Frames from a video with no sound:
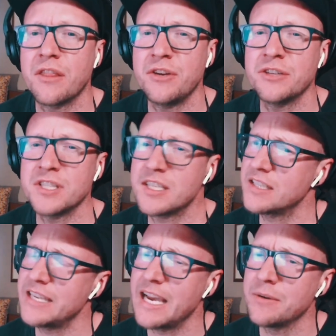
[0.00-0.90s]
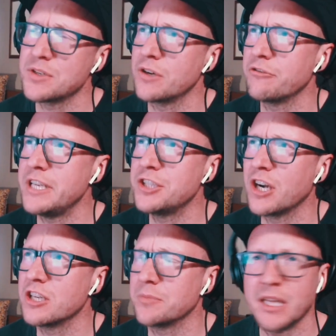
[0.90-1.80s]
360 hours on a
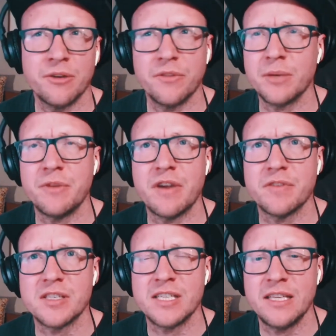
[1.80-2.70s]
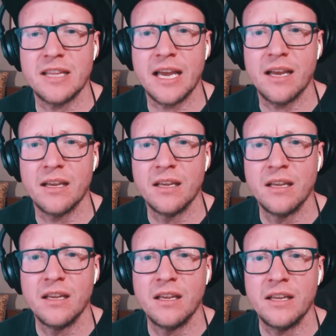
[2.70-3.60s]
rechargeable. I don't think we've ever seen that
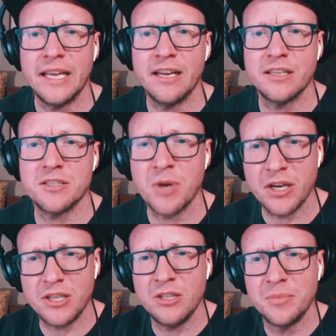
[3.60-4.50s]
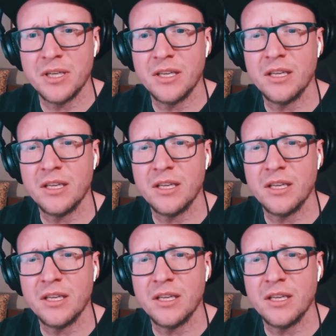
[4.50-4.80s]
in a smart cube.